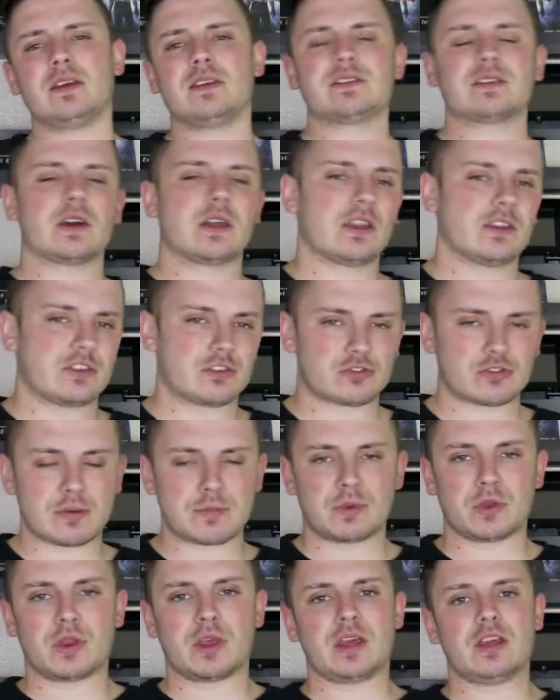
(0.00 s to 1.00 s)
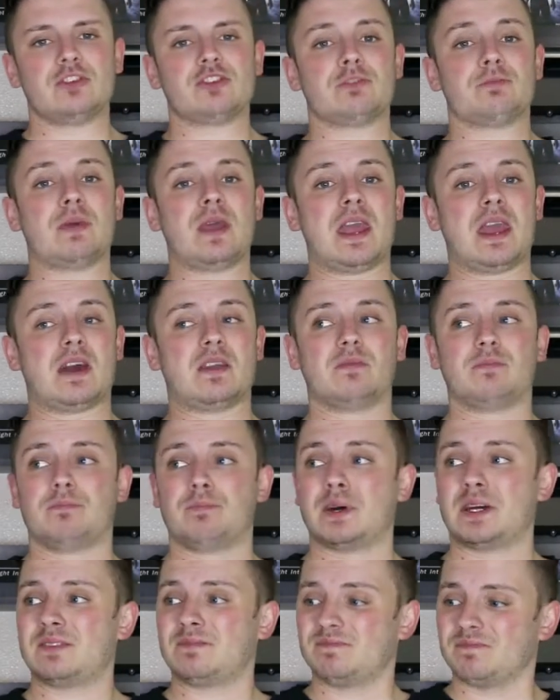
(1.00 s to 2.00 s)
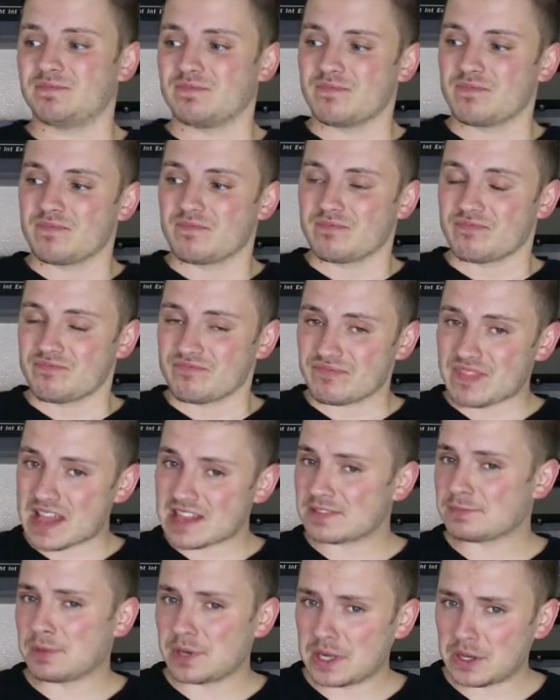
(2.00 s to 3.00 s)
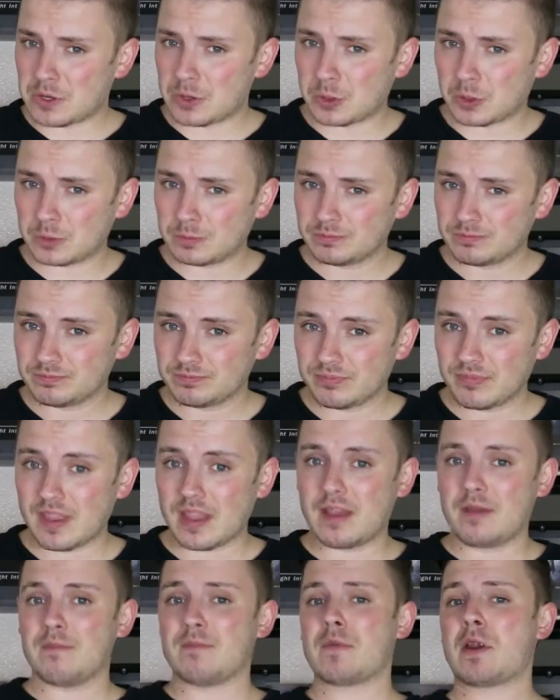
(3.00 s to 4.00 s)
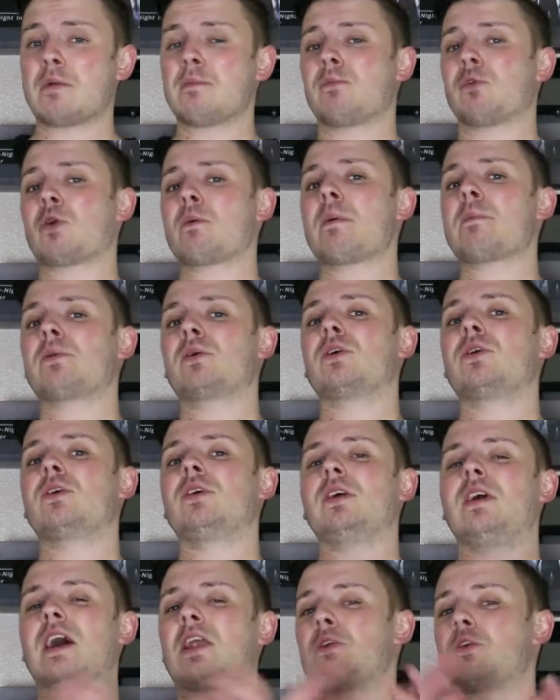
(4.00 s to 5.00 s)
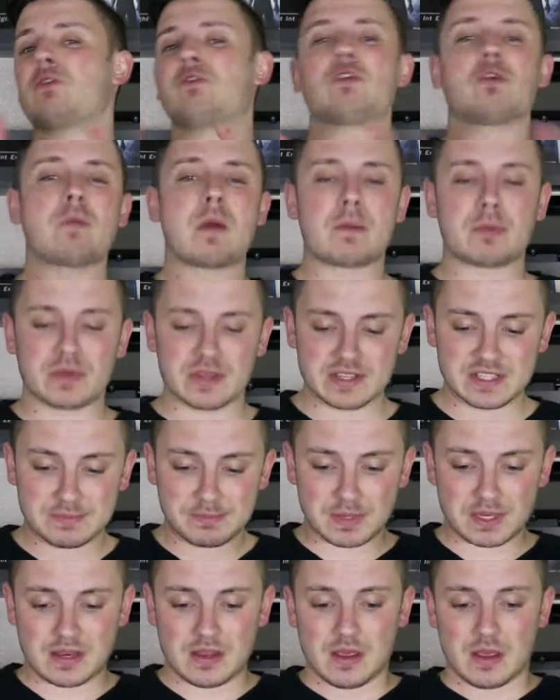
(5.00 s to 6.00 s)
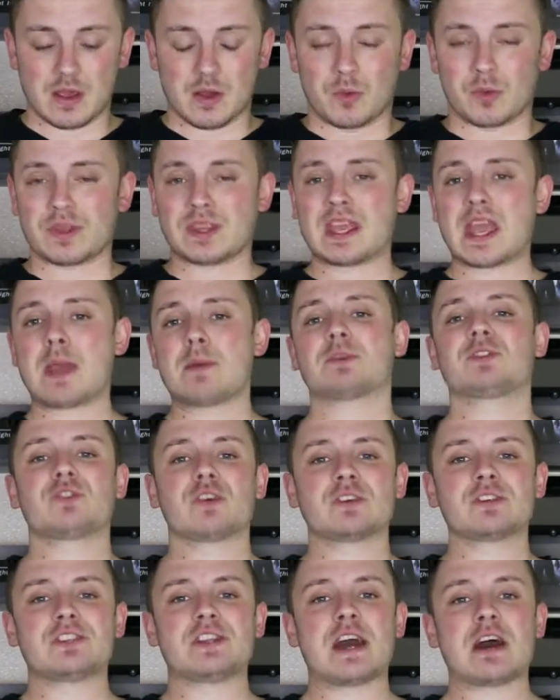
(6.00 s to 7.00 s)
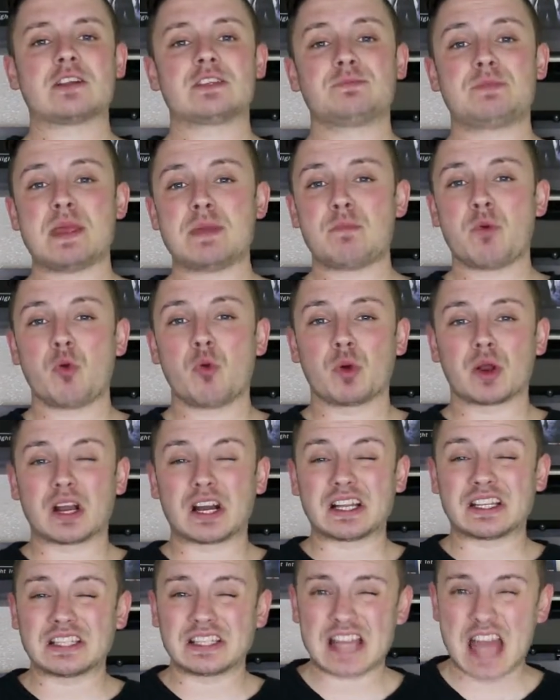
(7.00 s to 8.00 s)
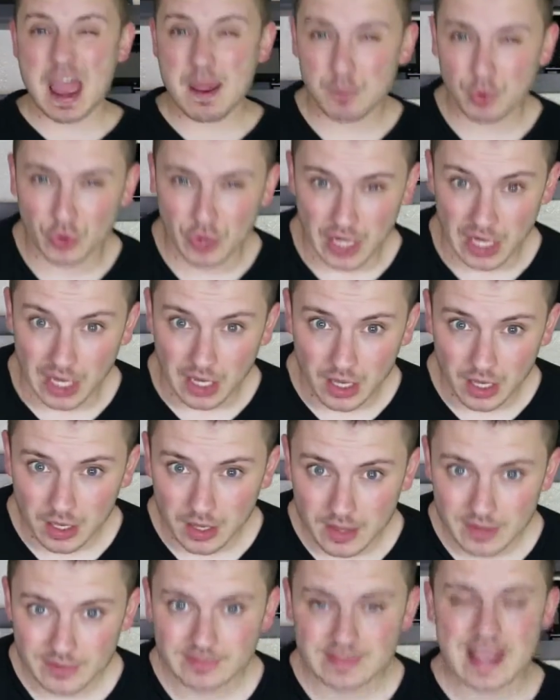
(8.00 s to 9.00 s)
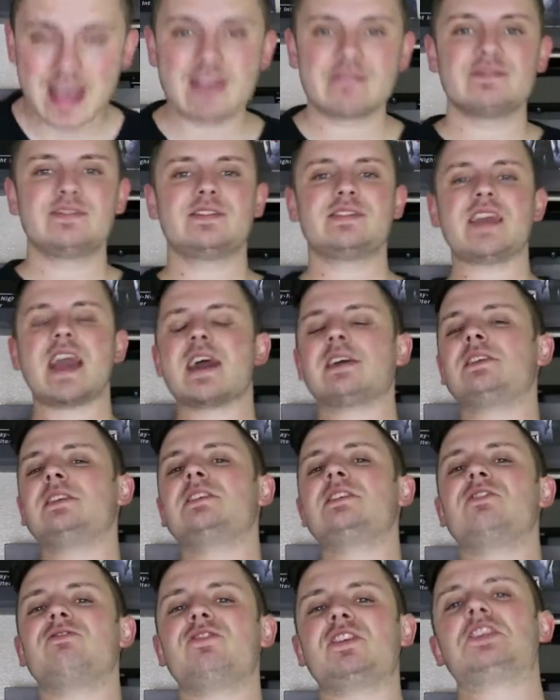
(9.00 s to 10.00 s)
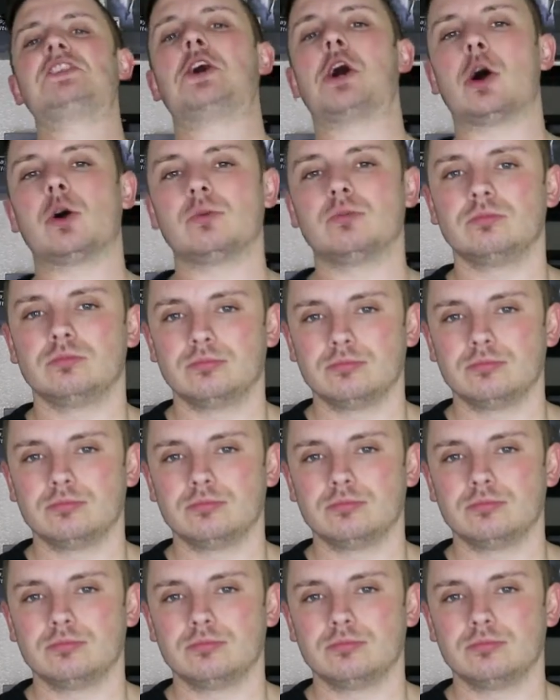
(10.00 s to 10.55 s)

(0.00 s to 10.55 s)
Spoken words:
is going to distribute it in Japan. But that's pretty cool. Remember, I don't know if you remember this, but when the game was first announced, people were clamoring to have Danny DeVito